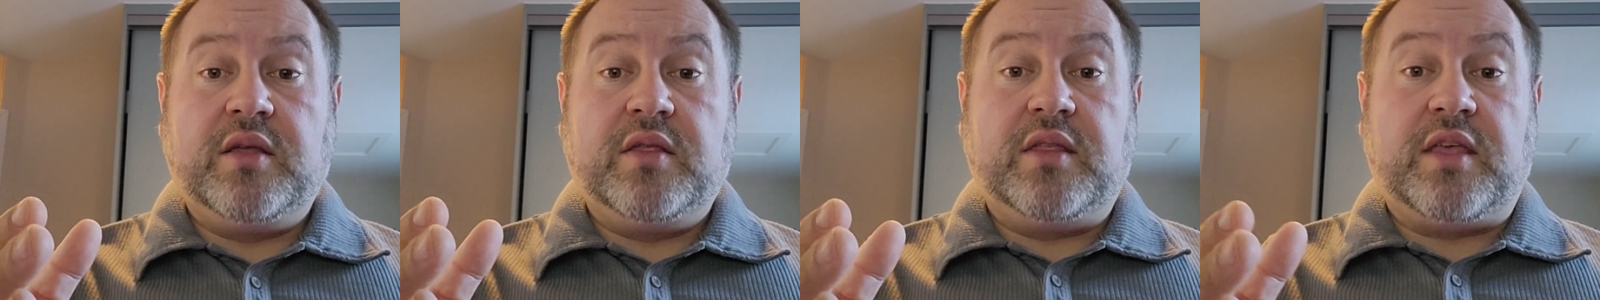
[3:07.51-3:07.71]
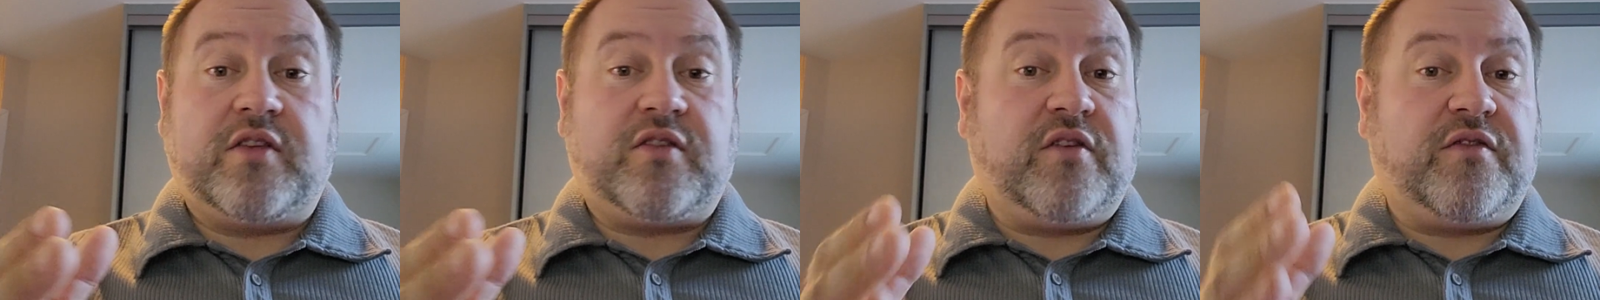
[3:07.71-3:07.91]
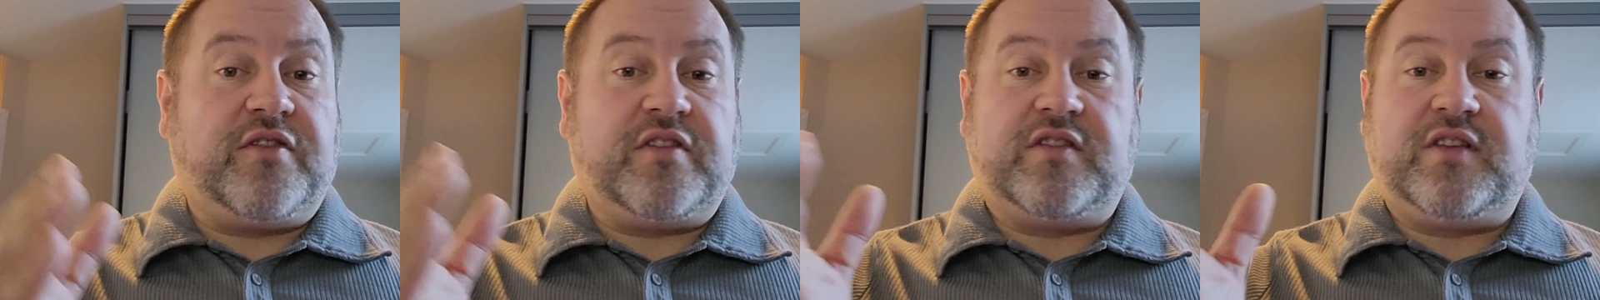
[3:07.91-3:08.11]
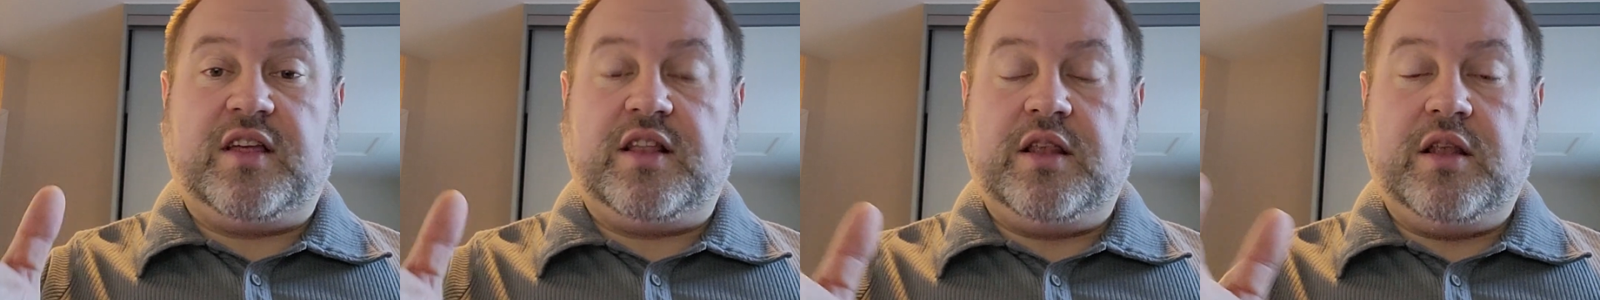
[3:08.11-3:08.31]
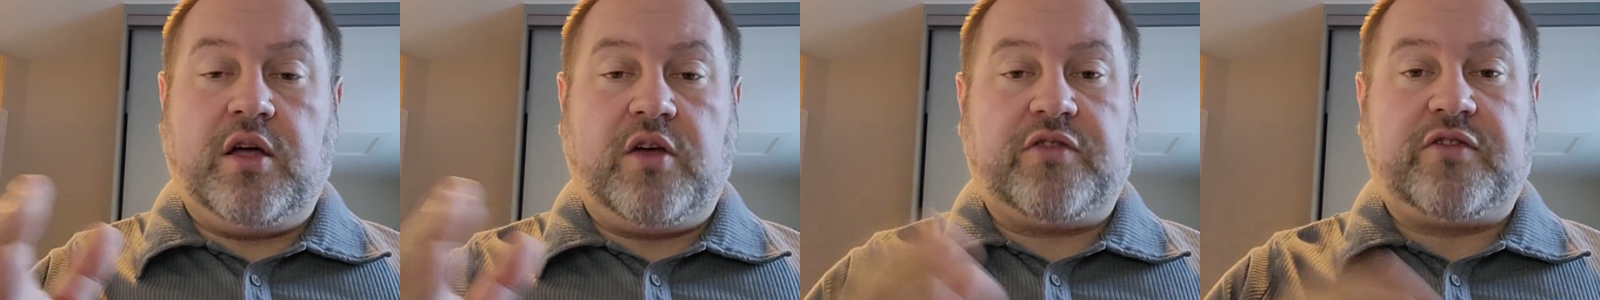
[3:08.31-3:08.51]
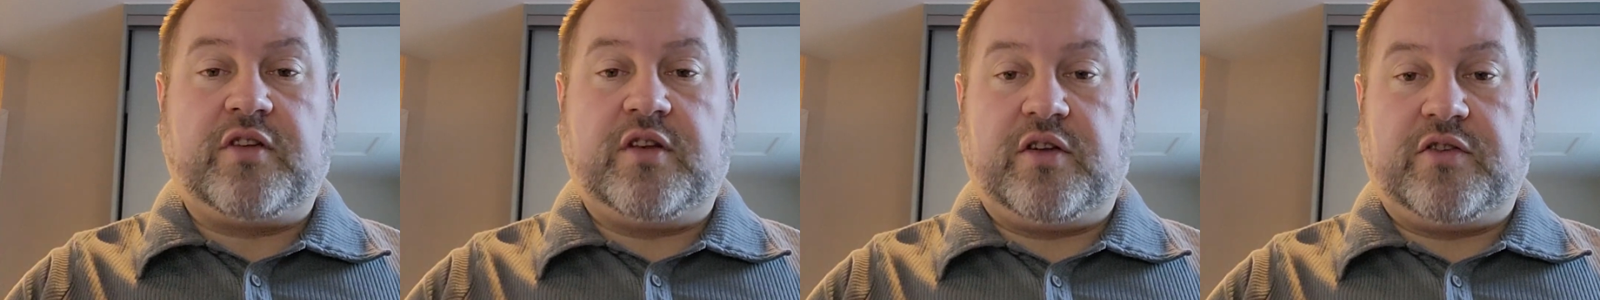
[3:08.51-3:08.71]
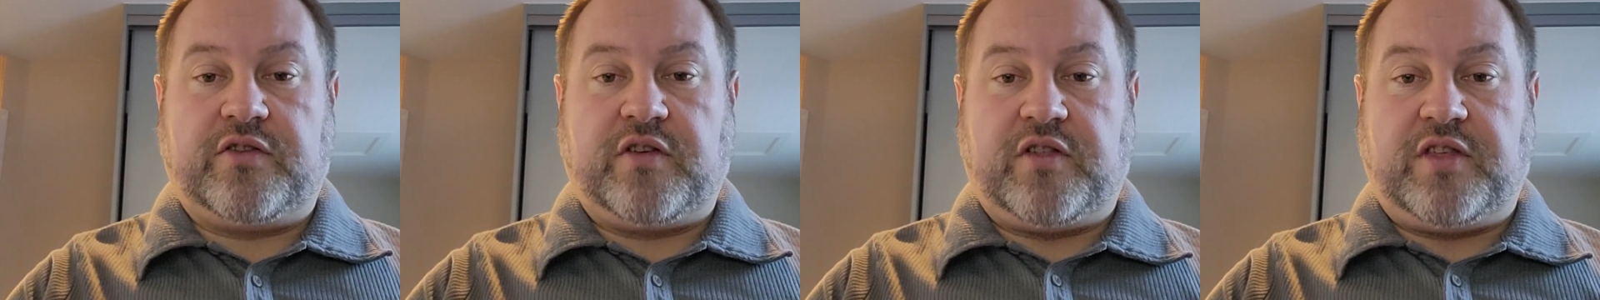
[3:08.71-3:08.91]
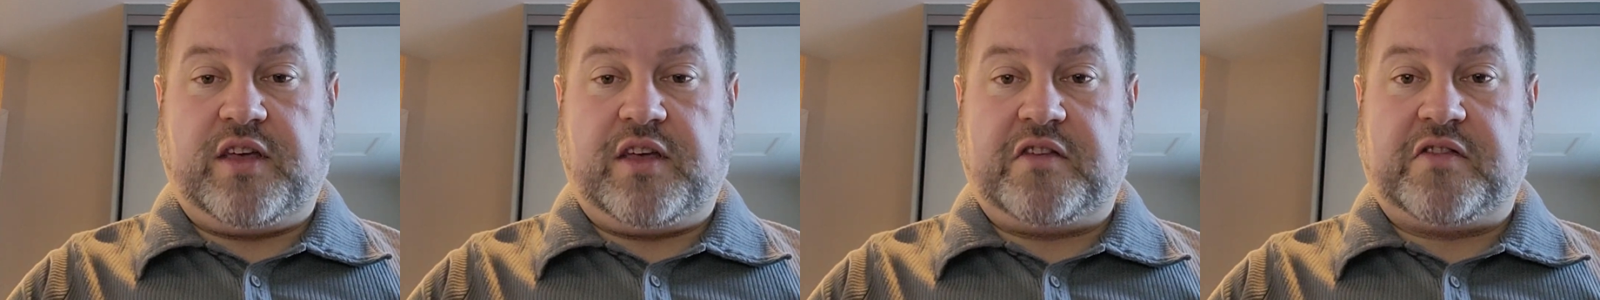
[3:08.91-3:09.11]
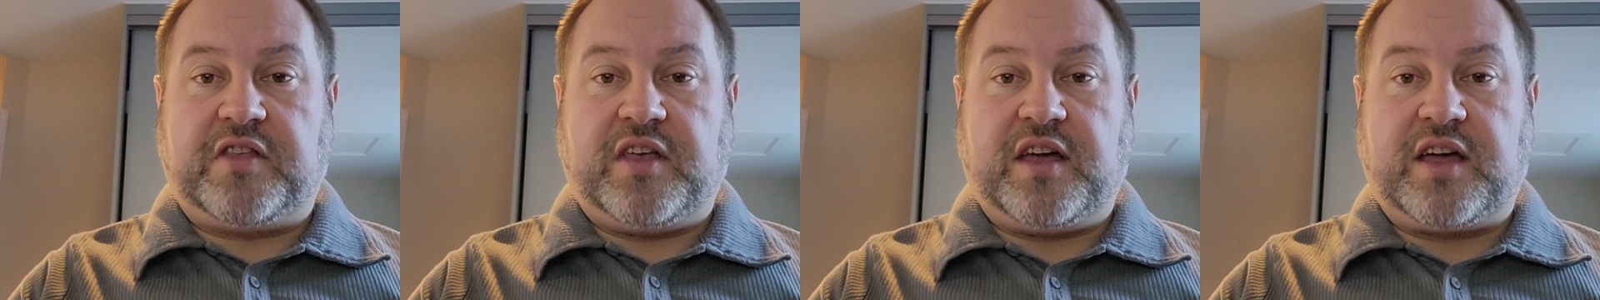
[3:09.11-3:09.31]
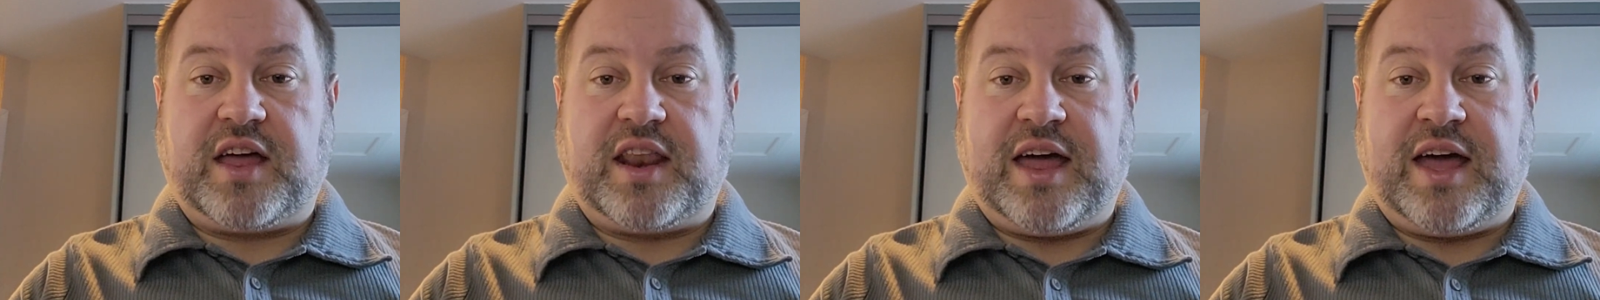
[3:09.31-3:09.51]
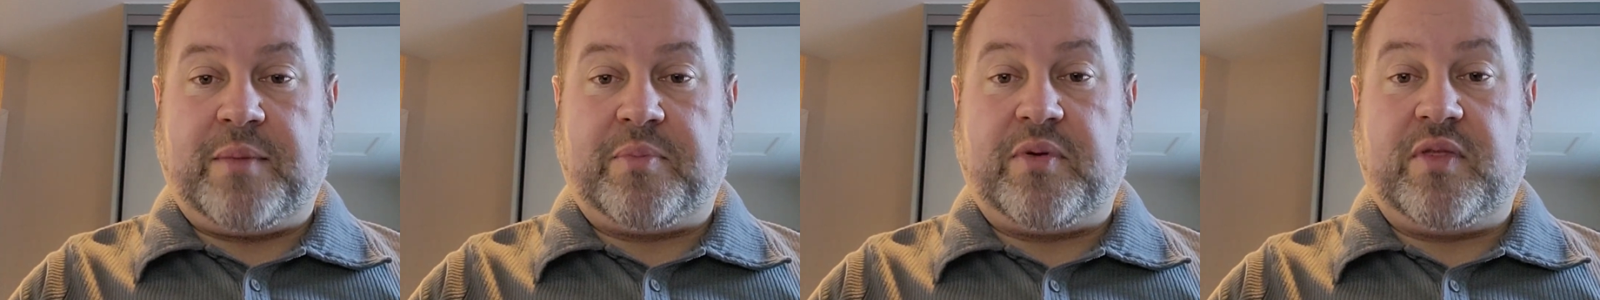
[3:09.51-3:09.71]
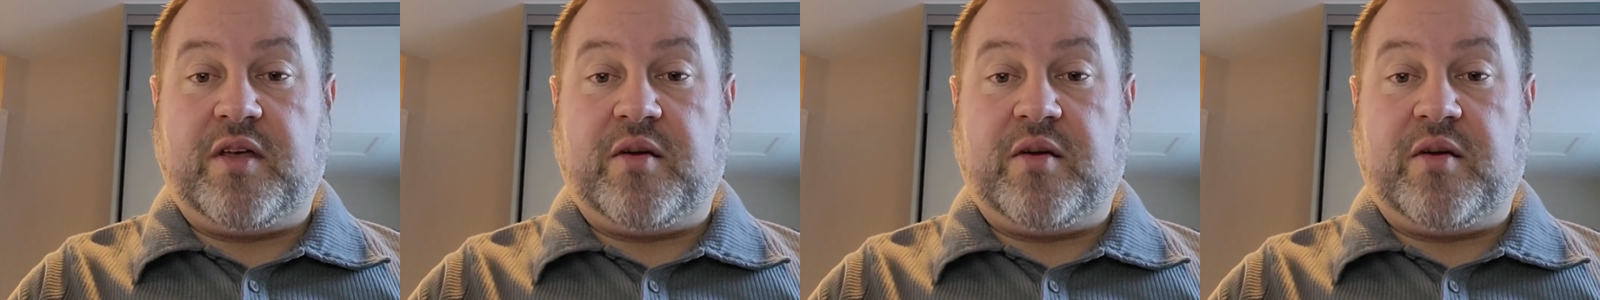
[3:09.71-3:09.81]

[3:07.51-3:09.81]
there's obviously lots and lots of things that are going to happen.